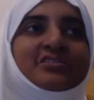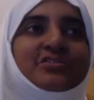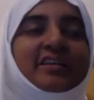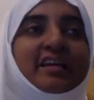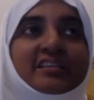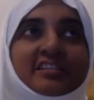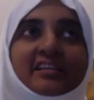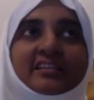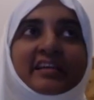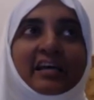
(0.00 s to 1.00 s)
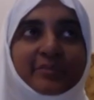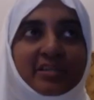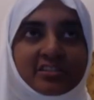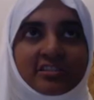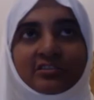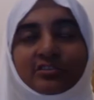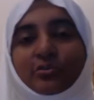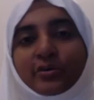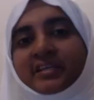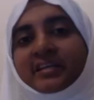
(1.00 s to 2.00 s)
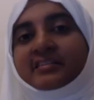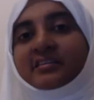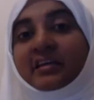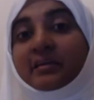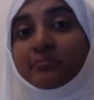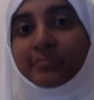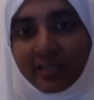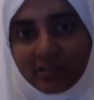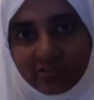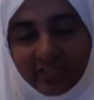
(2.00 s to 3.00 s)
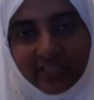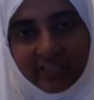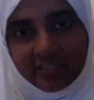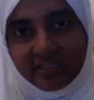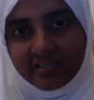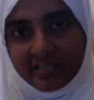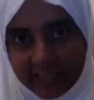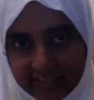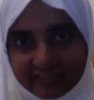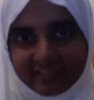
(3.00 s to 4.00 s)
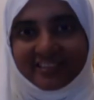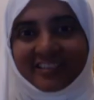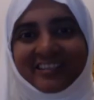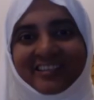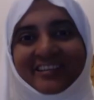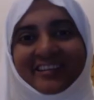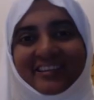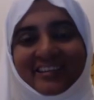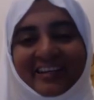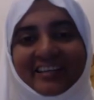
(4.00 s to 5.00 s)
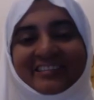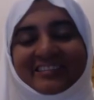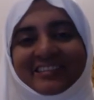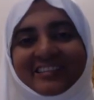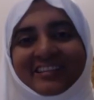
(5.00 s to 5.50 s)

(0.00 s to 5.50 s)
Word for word: So the angelic dimension, though it has an impact on energy states, right?